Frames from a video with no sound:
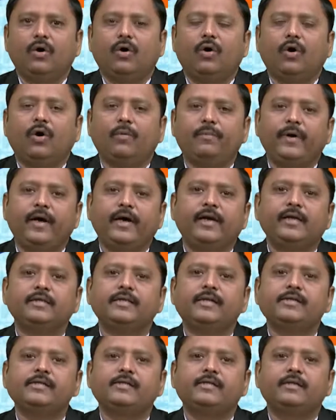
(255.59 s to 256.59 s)
Operating
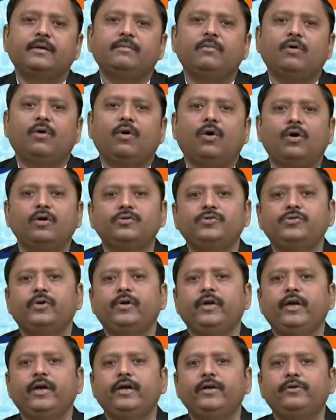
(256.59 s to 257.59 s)
system also
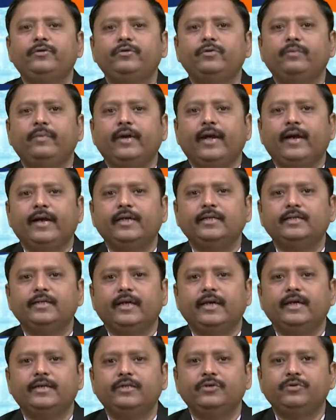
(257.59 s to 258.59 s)
need to manage
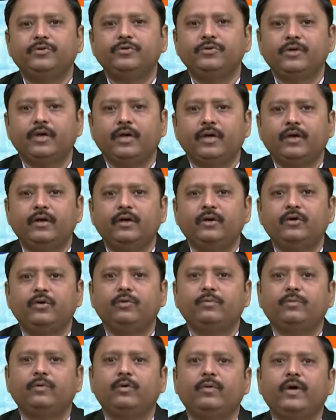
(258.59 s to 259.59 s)
its user to
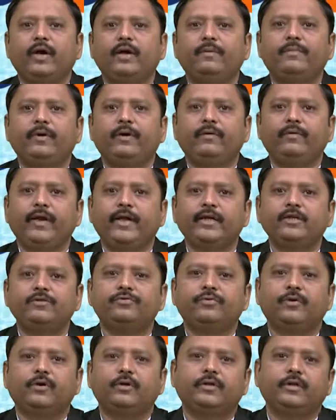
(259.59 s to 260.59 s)
provide privilege
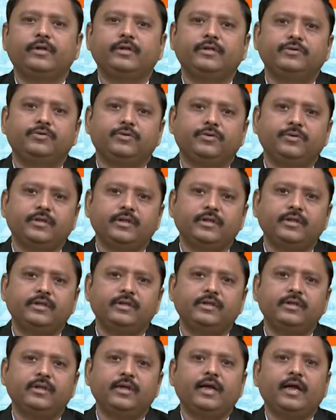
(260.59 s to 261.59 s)
for the
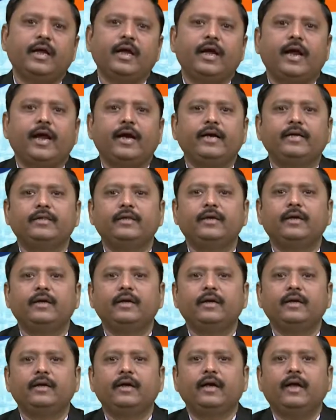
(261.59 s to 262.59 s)
resources at the
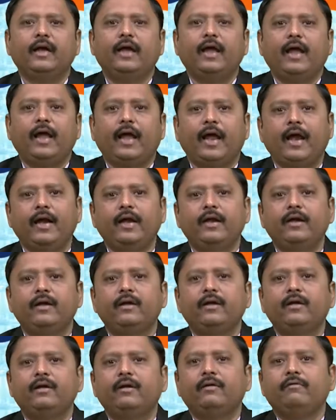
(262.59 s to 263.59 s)
end
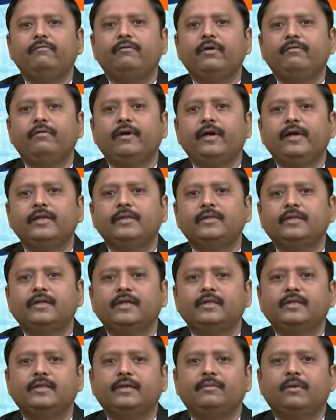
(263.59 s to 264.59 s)
we will
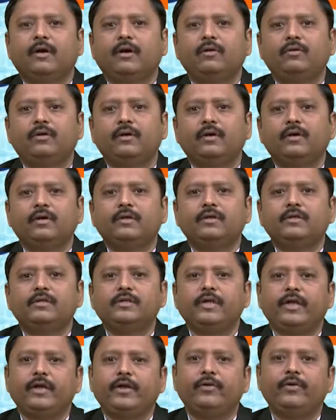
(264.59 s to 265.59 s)
discuss about
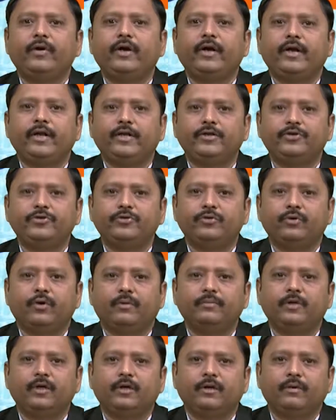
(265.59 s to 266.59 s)
security issue
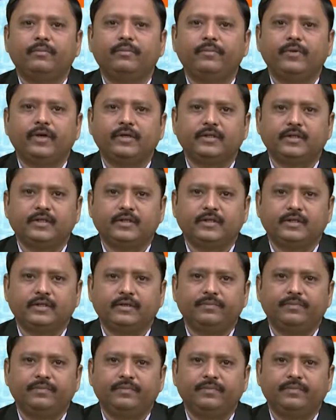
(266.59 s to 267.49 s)
of the computer system.